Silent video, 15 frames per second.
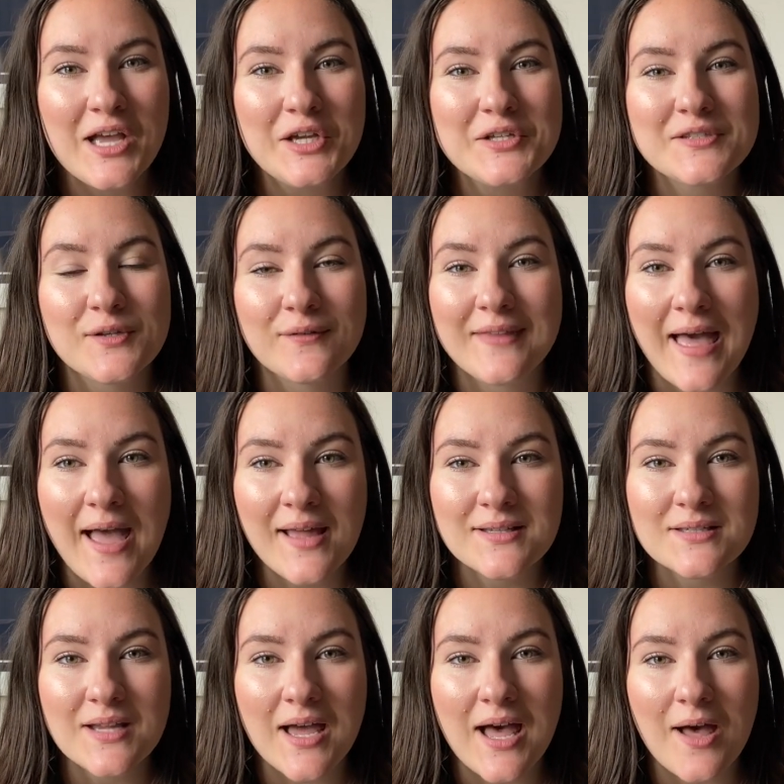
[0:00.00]
So
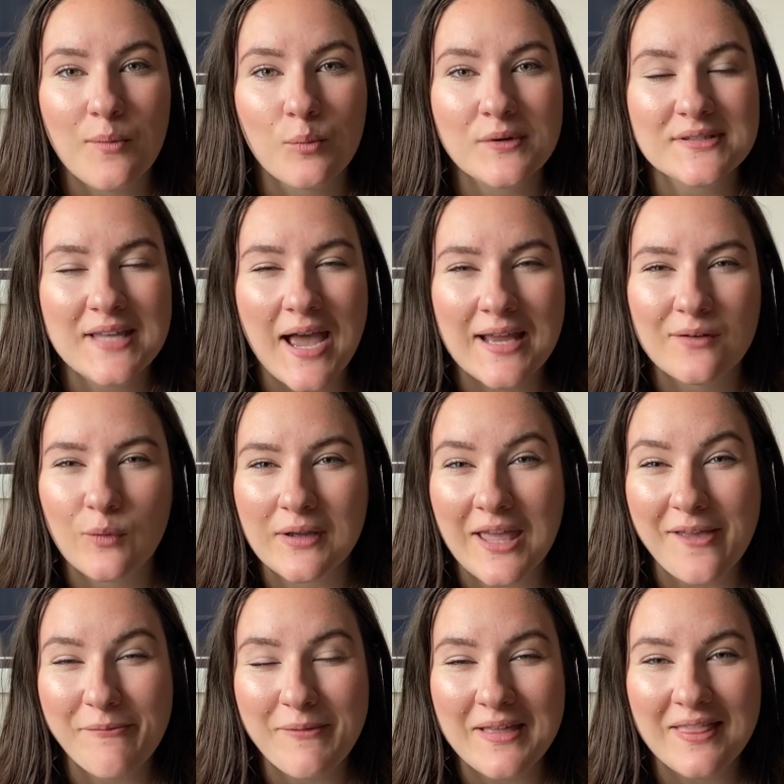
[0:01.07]
that was kind of what
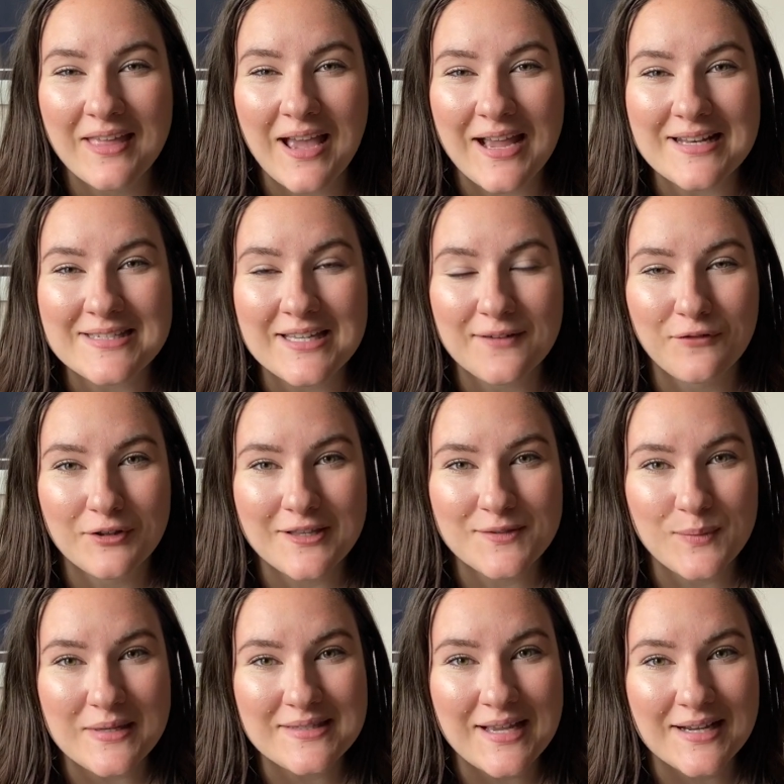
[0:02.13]
gave me the idea for this
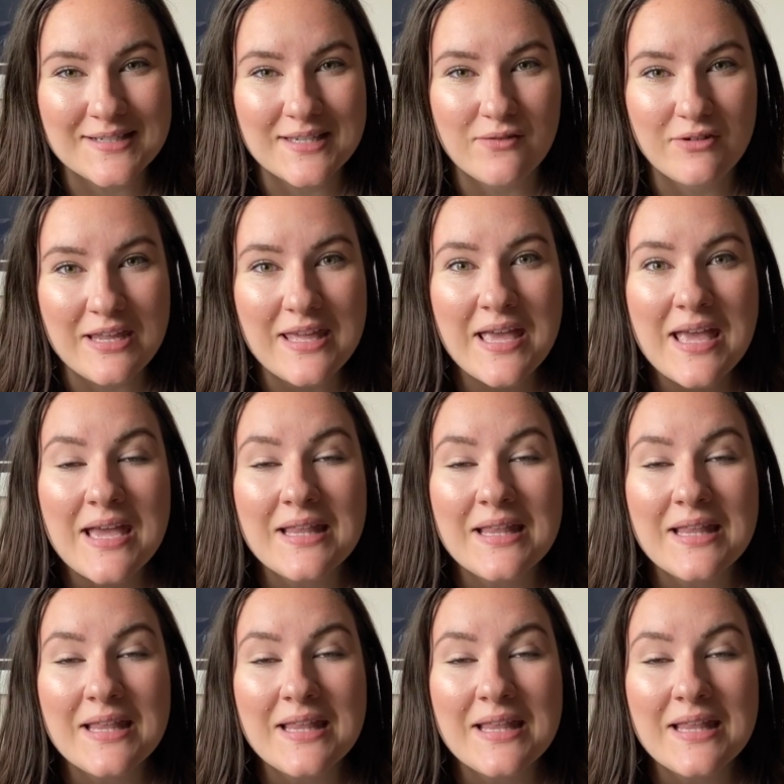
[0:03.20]
week's activity.